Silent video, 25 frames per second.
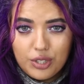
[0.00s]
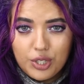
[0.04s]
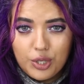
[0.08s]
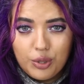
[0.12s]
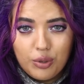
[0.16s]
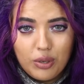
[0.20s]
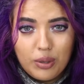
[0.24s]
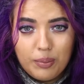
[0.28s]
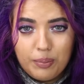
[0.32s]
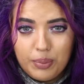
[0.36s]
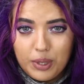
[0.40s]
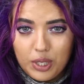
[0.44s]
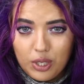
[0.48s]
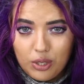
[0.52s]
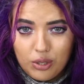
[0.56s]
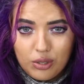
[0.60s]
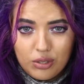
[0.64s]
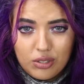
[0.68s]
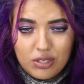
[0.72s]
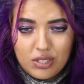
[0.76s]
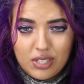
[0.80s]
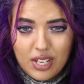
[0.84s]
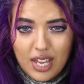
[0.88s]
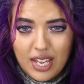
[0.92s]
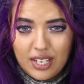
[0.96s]
to
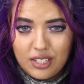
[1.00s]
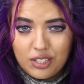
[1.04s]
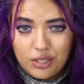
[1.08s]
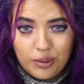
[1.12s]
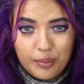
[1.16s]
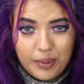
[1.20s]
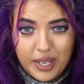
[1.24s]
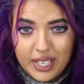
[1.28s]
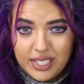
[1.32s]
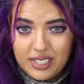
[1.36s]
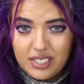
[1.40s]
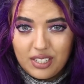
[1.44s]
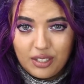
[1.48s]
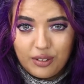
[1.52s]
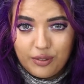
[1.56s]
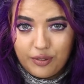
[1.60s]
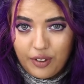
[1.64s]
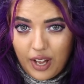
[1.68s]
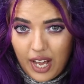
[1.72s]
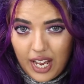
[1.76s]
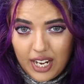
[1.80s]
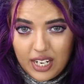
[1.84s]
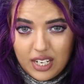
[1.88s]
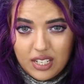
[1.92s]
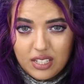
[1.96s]
abuse and domestic
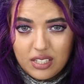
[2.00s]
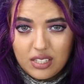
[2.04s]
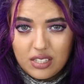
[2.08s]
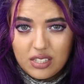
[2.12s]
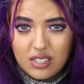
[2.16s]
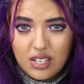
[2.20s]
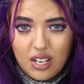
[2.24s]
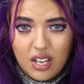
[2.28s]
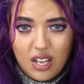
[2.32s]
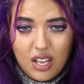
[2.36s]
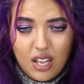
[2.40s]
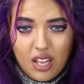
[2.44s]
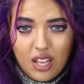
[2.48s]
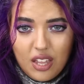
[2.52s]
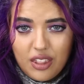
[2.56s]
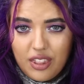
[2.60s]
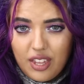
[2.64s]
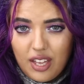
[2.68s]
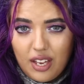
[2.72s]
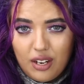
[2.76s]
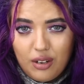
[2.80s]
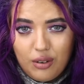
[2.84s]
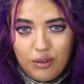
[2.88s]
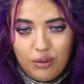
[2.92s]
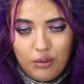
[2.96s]
violence
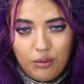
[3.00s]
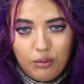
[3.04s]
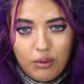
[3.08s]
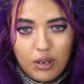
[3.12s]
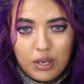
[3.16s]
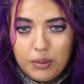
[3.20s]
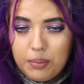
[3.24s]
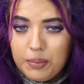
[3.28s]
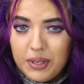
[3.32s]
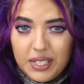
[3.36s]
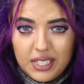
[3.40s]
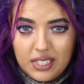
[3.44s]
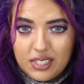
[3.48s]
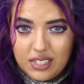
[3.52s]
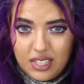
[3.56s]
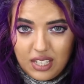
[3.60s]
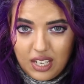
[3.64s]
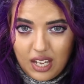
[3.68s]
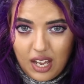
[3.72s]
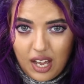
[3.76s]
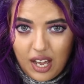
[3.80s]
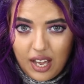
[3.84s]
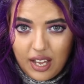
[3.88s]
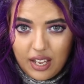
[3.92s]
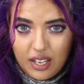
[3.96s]
than what meets
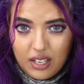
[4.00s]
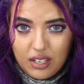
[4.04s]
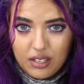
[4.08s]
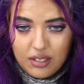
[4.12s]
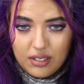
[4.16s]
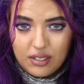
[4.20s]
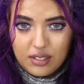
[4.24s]
the eye.